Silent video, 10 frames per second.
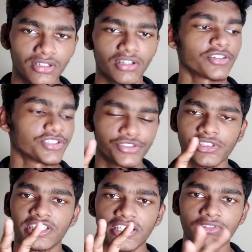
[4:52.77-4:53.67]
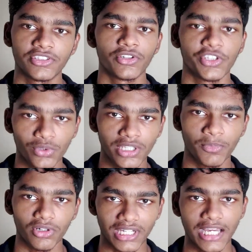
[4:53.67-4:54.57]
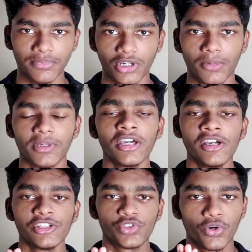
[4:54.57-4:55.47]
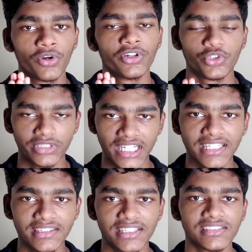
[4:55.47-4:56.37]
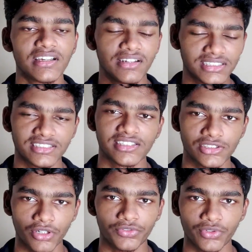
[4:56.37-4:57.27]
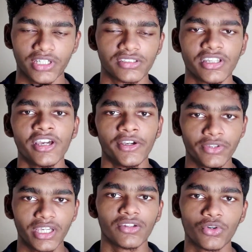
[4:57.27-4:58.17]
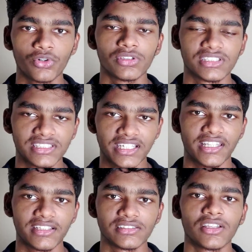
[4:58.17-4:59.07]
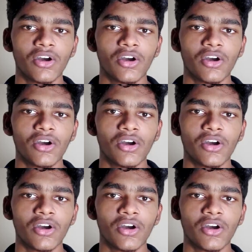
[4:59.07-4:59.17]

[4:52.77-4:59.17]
that are associated with your newly bought laptop so to delete these unnecessary softwares you can go to the settings